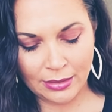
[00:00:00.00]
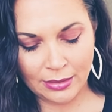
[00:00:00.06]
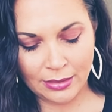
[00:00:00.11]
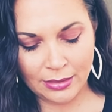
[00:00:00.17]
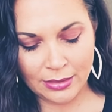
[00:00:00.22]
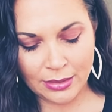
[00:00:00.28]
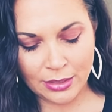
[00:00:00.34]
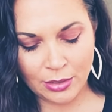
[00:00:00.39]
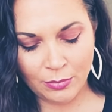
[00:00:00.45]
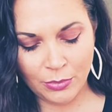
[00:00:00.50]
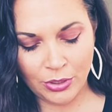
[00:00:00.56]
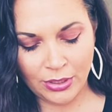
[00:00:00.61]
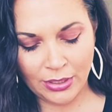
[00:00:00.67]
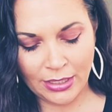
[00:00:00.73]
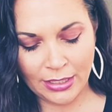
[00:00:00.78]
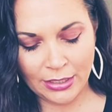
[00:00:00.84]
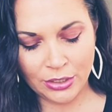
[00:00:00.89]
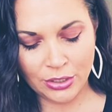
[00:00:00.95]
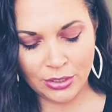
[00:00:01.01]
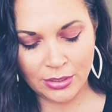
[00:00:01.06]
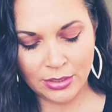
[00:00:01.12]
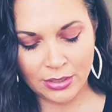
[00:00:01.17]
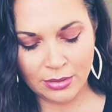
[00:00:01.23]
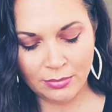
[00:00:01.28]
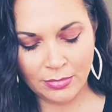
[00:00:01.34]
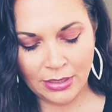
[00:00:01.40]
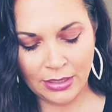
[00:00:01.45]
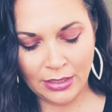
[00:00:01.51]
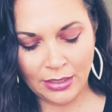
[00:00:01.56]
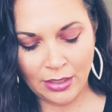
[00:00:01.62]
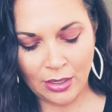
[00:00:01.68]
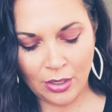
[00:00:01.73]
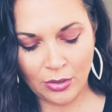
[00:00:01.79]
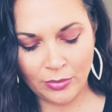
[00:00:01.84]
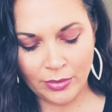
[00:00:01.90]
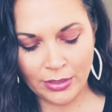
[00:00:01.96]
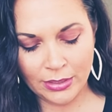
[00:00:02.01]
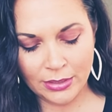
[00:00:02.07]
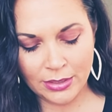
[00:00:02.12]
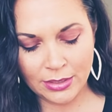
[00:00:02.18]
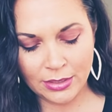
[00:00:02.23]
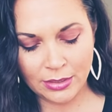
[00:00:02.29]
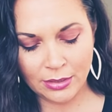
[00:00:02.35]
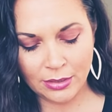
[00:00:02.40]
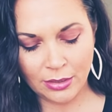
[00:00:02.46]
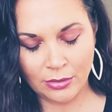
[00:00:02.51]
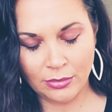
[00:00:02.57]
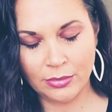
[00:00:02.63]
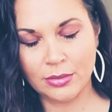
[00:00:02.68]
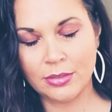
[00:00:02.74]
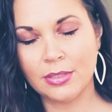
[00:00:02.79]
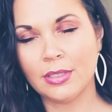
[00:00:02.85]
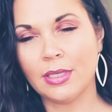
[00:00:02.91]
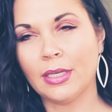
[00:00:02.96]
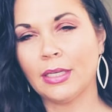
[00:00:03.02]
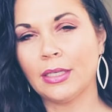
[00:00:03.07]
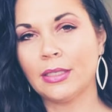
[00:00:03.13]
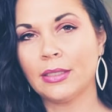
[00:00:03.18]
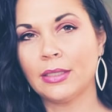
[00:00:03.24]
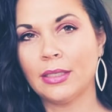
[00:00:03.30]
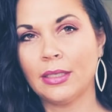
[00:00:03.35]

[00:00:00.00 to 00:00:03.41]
this communication to me always denotes like